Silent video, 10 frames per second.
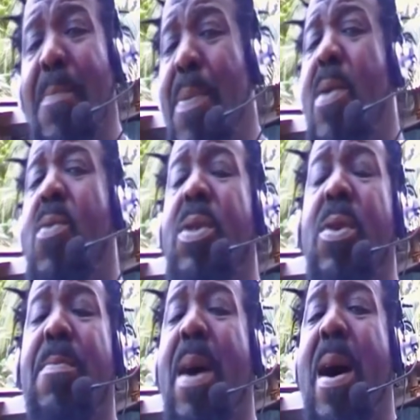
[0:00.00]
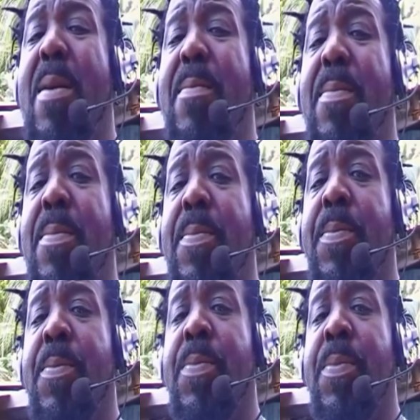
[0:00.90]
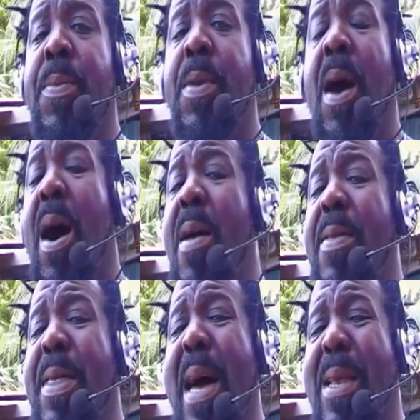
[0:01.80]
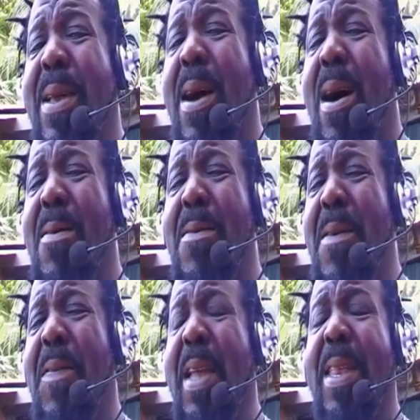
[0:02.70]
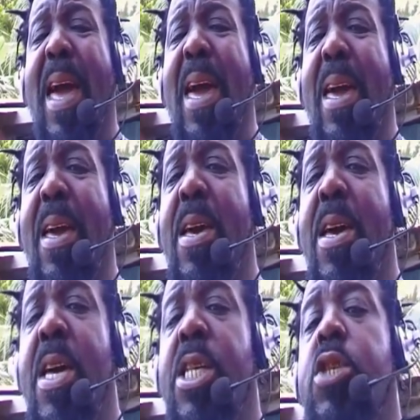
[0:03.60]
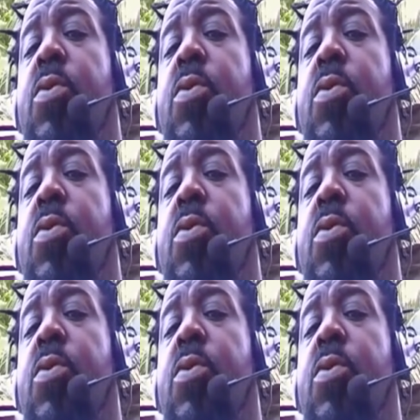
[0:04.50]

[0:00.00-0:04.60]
help out with her mom. On that horrific day,